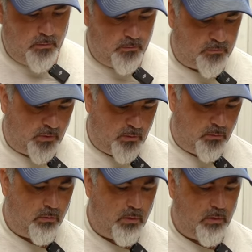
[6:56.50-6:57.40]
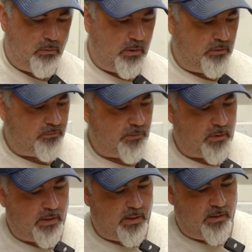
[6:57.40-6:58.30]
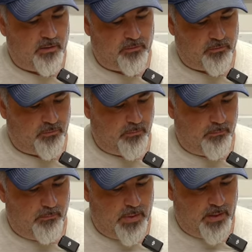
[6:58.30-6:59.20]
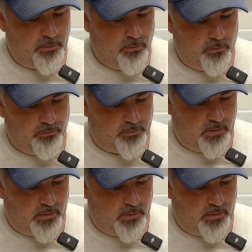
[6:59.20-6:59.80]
So as far as manuals